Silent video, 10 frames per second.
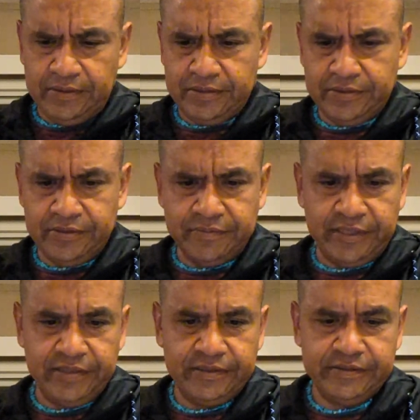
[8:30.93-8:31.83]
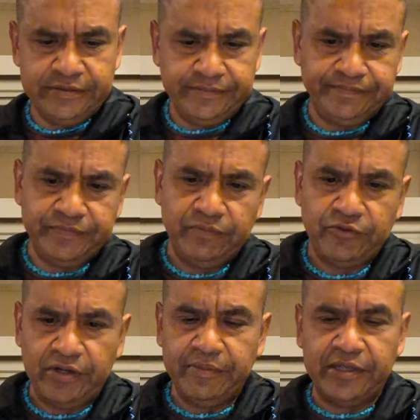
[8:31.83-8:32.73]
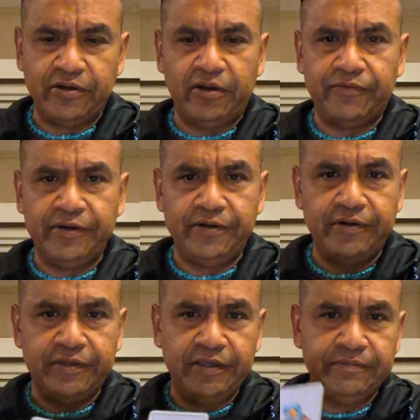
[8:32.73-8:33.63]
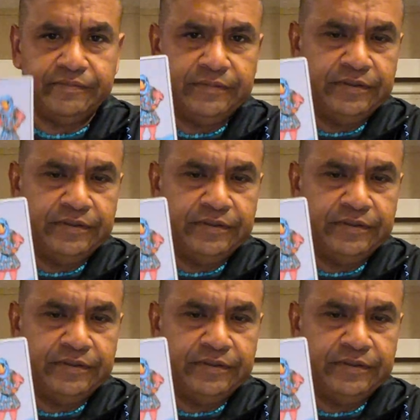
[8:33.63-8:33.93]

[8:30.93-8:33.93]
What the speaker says: Excuse me. Trying to make an offer here, aren't they?